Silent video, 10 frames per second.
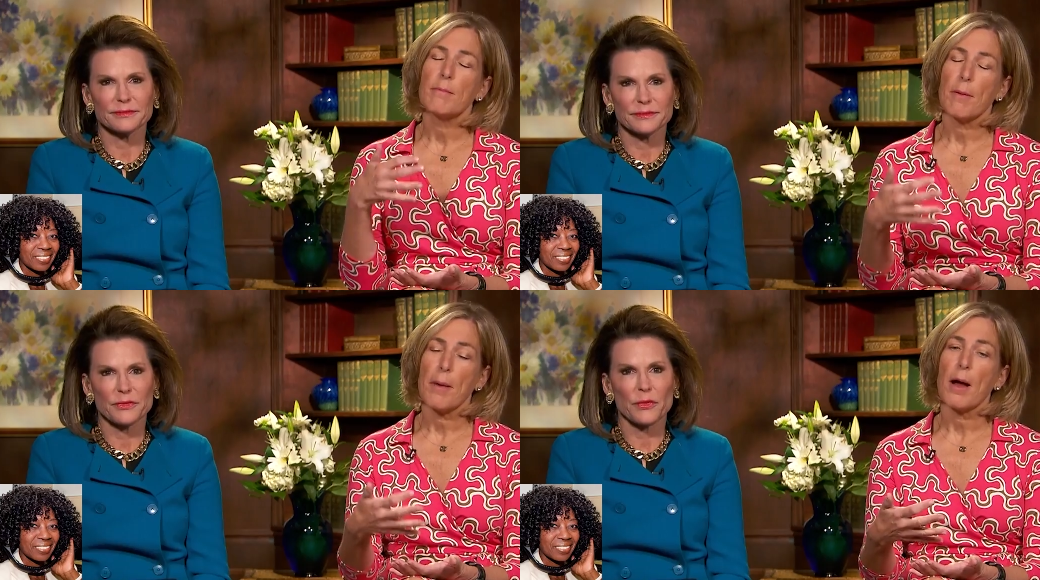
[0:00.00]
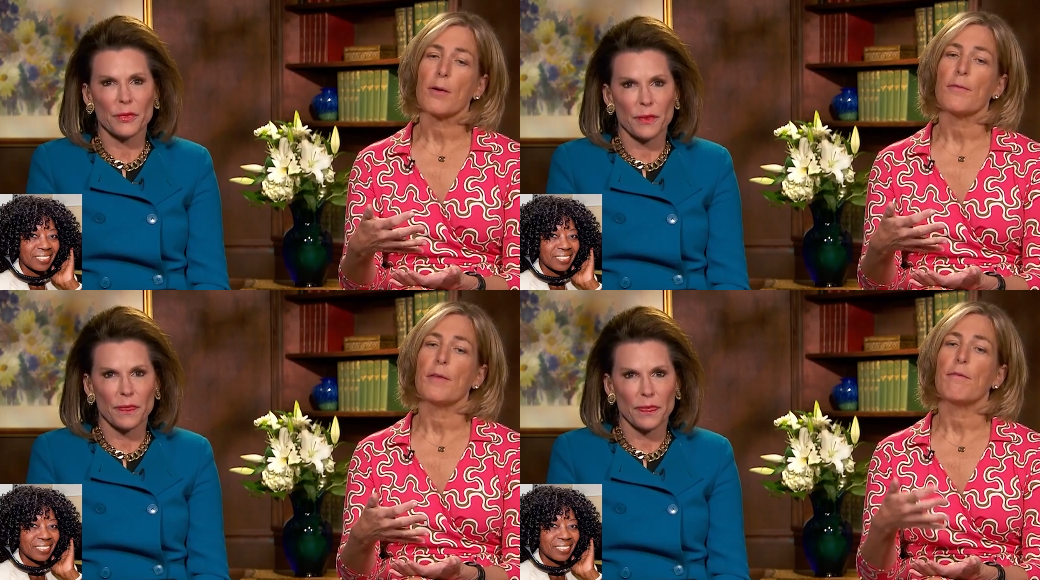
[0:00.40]

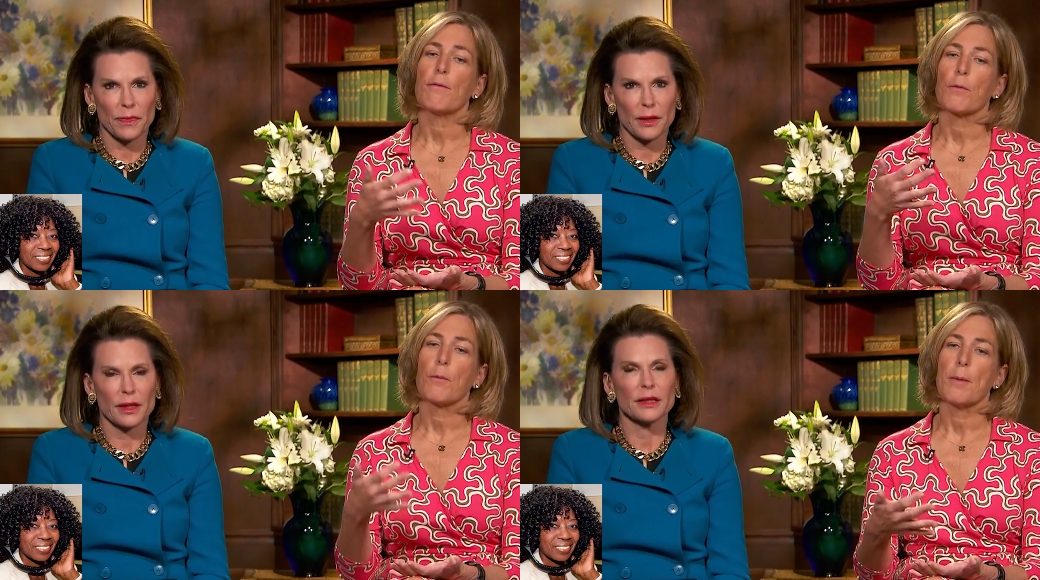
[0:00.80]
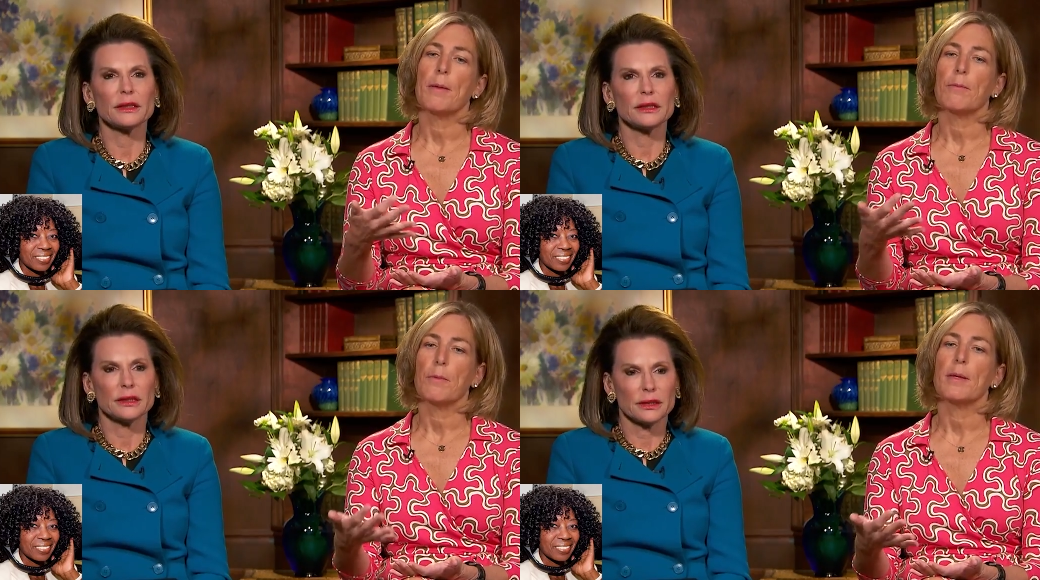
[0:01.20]
Speaker 1: mammography for
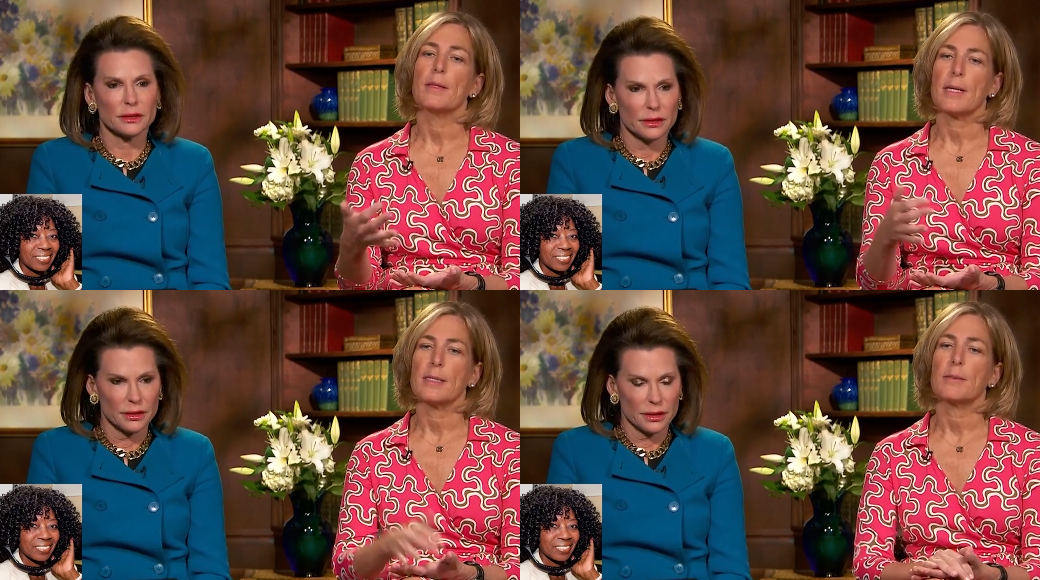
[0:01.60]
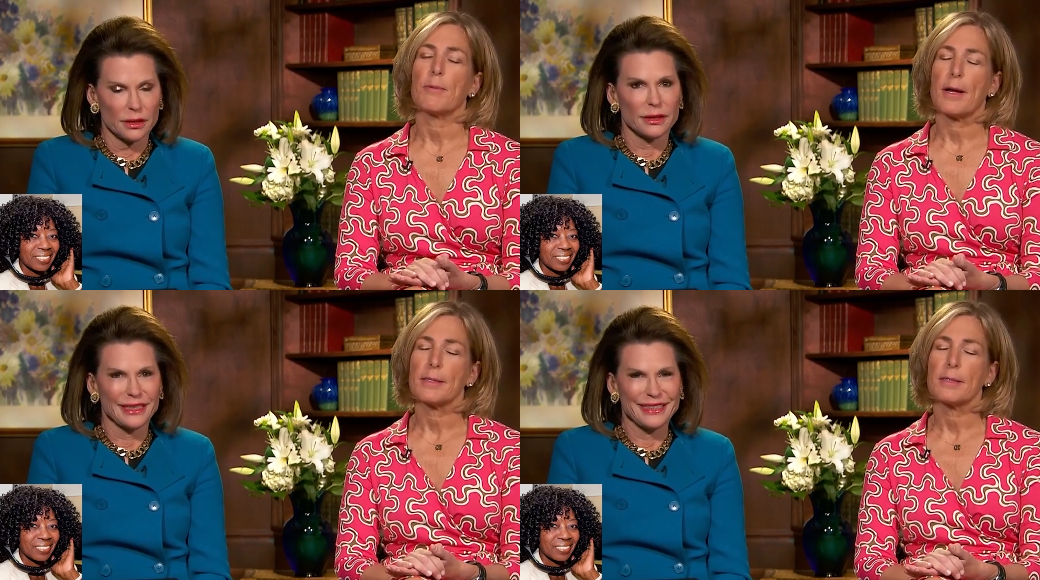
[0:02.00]
women with dense
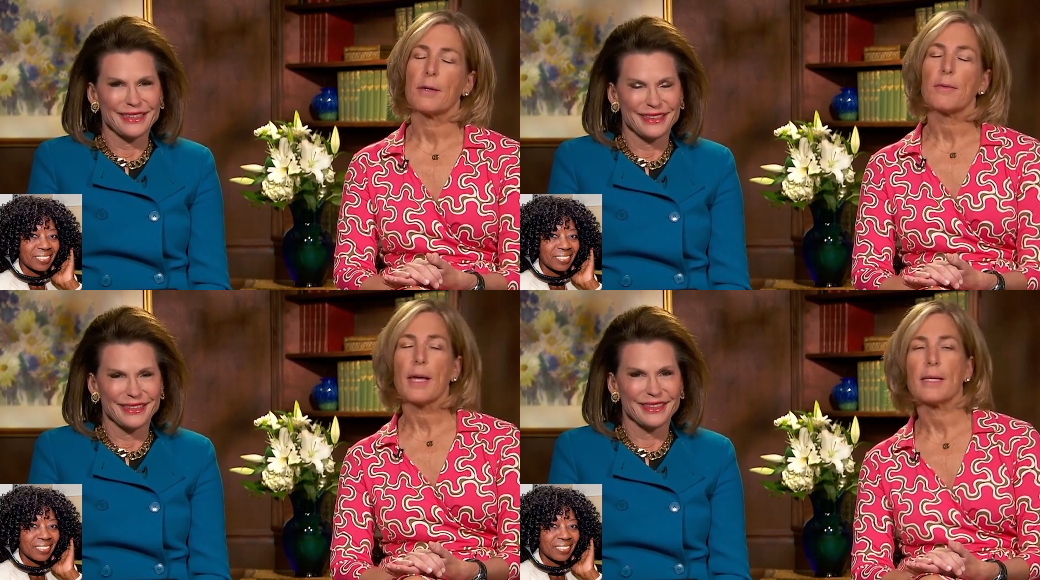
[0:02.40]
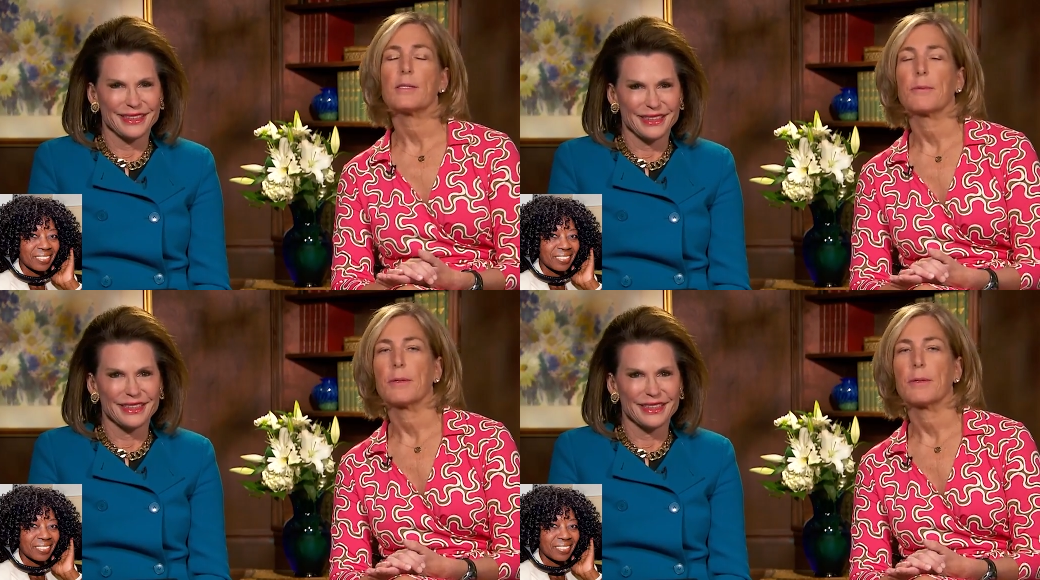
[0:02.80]
breasts. So that's